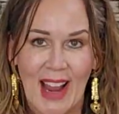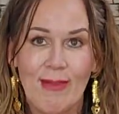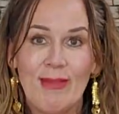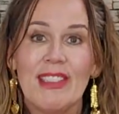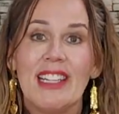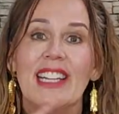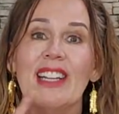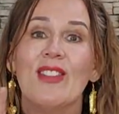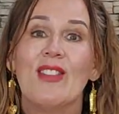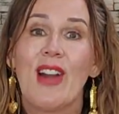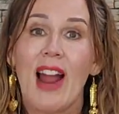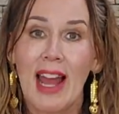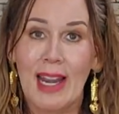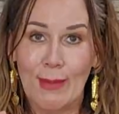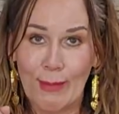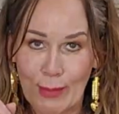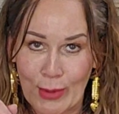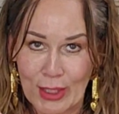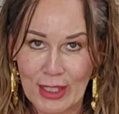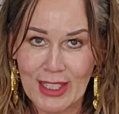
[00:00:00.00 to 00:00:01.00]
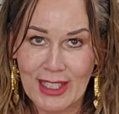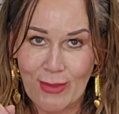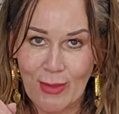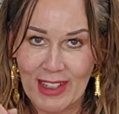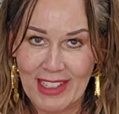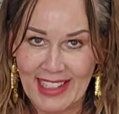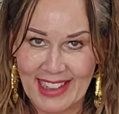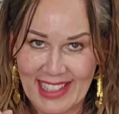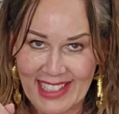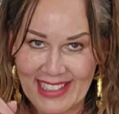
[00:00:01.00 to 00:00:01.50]
I'm gonna write a book
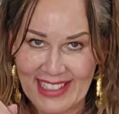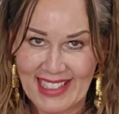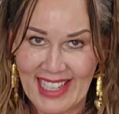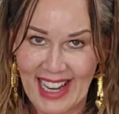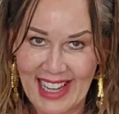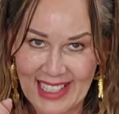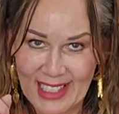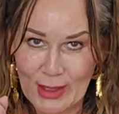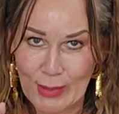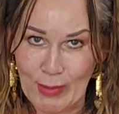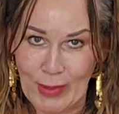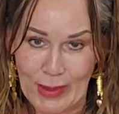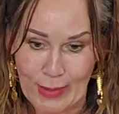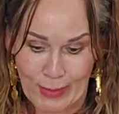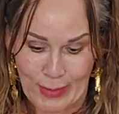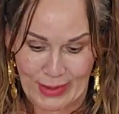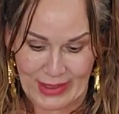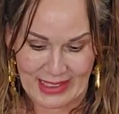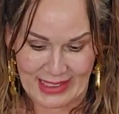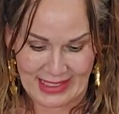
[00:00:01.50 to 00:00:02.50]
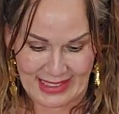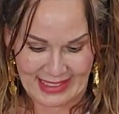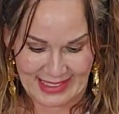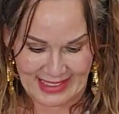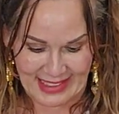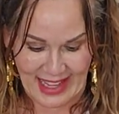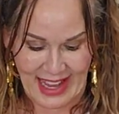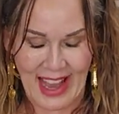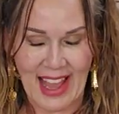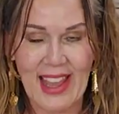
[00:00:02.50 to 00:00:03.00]
one of these days, people.
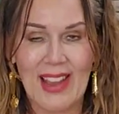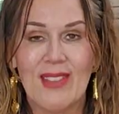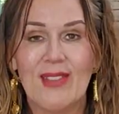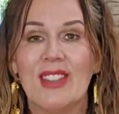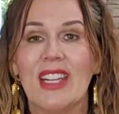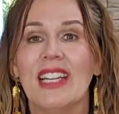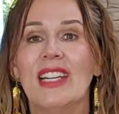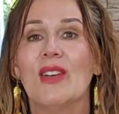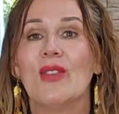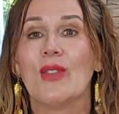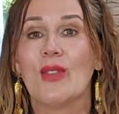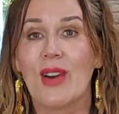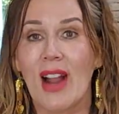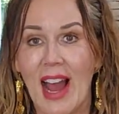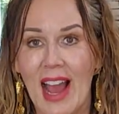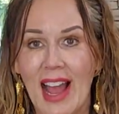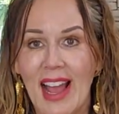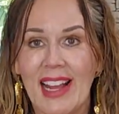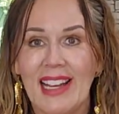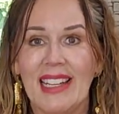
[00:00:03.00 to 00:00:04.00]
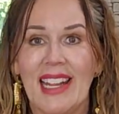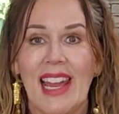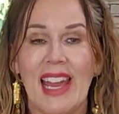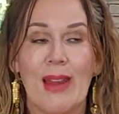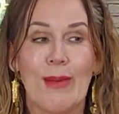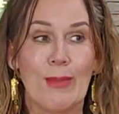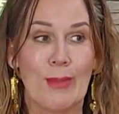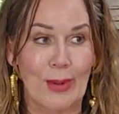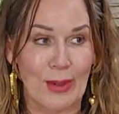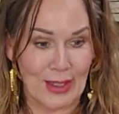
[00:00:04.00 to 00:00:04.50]
I am gonna write
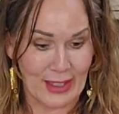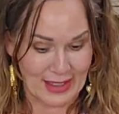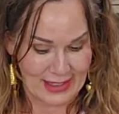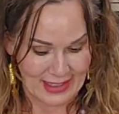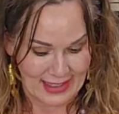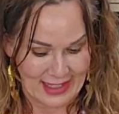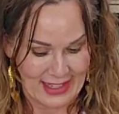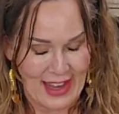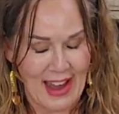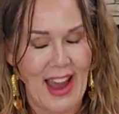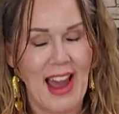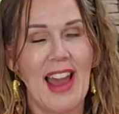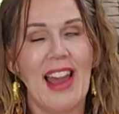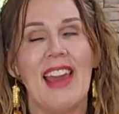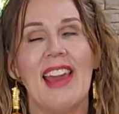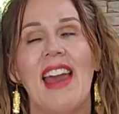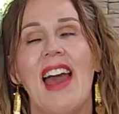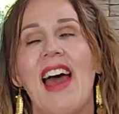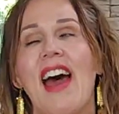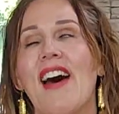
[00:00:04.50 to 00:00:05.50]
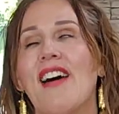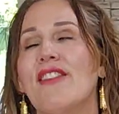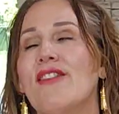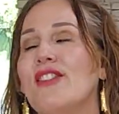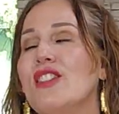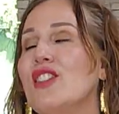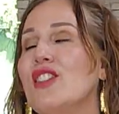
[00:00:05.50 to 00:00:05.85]
a book. I have